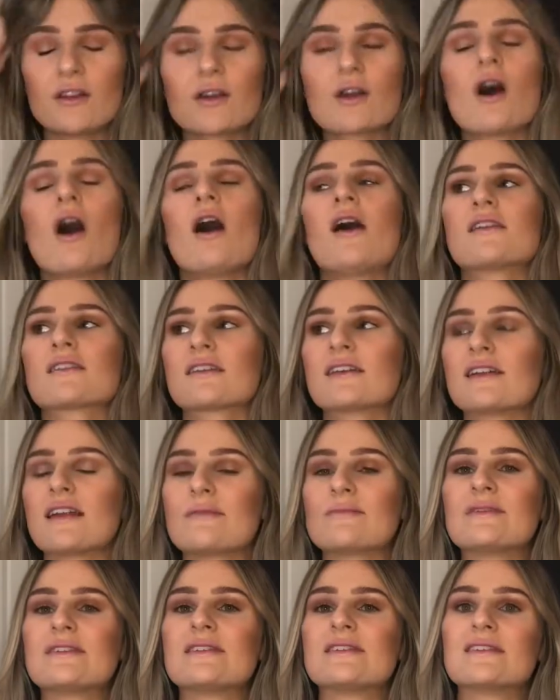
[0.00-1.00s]
cardigan I'm
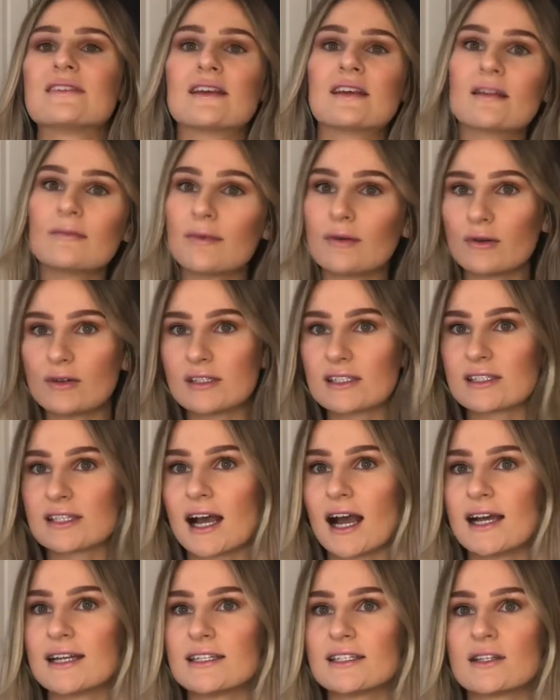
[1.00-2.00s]
still a bit
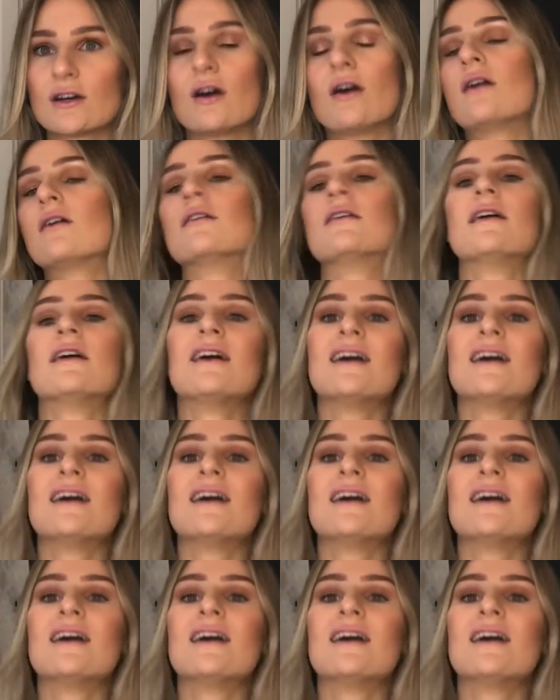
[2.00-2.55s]
undecided on.